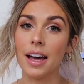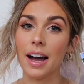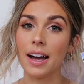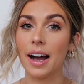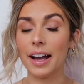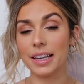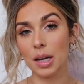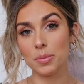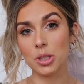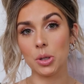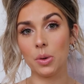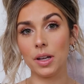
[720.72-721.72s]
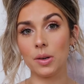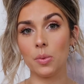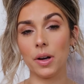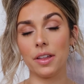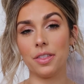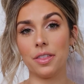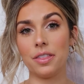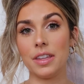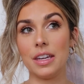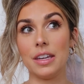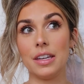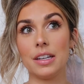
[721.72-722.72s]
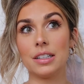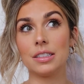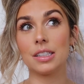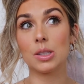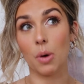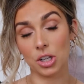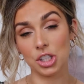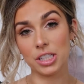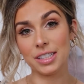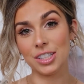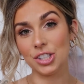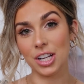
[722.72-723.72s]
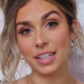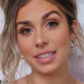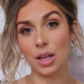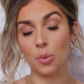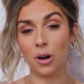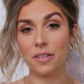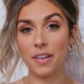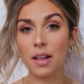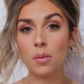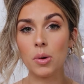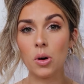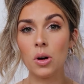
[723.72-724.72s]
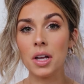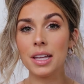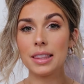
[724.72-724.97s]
that I kept doing with the swatches and shades that were available,